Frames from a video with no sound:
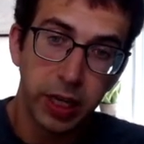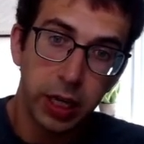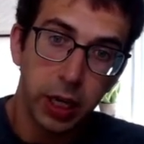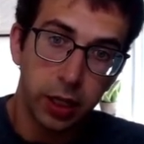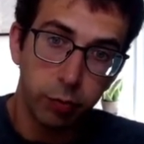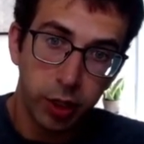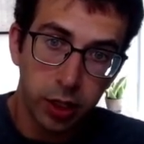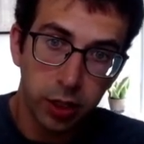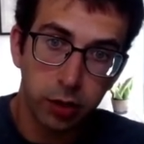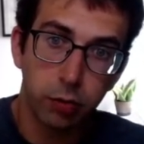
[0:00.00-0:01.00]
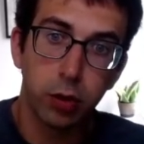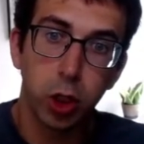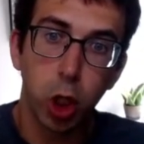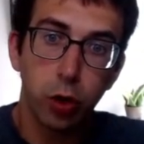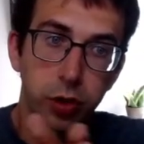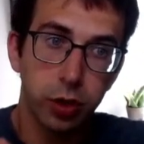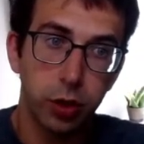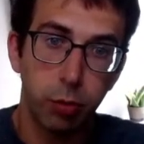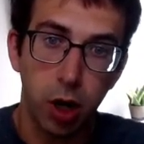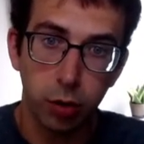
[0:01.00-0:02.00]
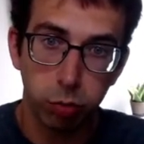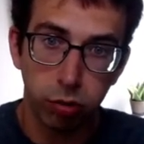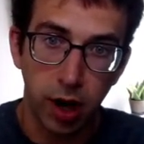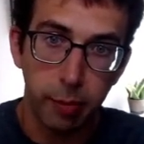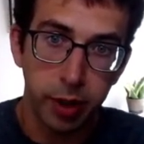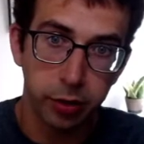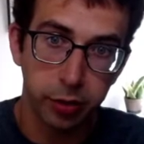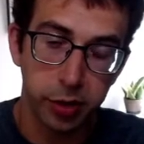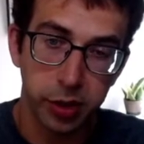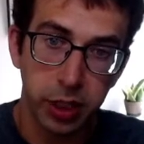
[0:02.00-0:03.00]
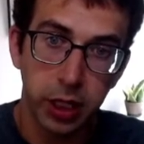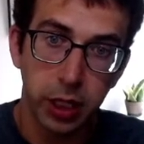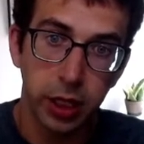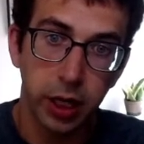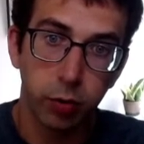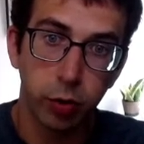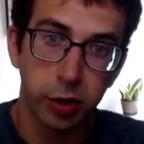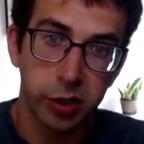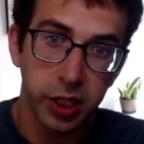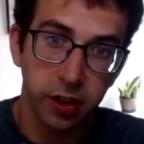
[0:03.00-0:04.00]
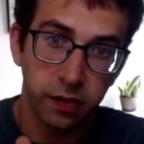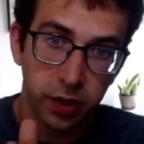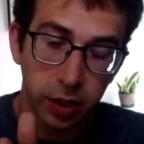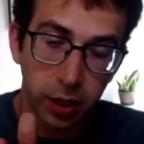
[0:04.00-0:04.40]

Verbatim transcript: and then we can load the model parameters that were saved